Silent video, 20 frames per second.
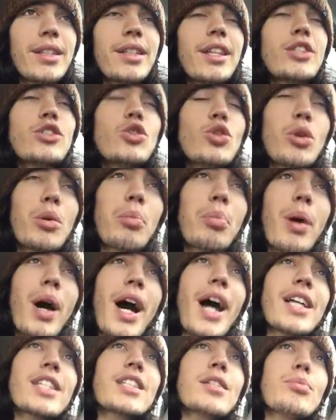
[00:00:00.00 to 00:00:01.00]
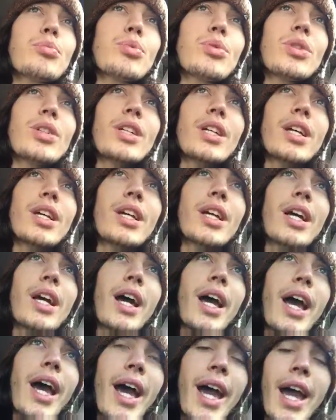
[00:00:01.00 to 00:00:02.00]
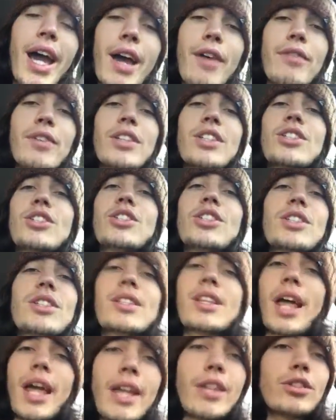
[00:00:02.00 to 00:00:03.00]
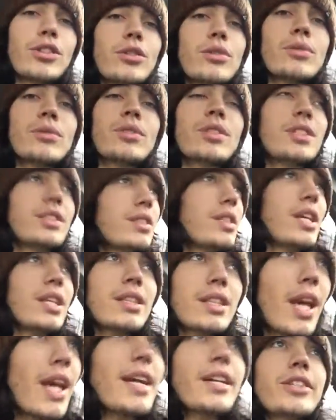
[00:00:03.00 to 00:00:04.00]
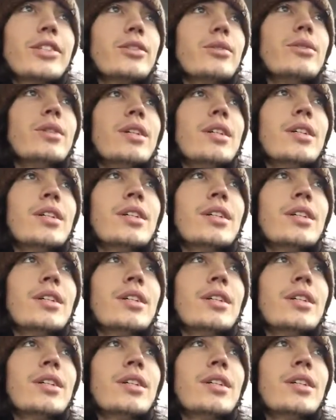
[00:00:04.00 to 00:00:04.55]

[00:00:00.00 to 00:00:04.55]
that you could possibly have is just thank you. Just say thank you.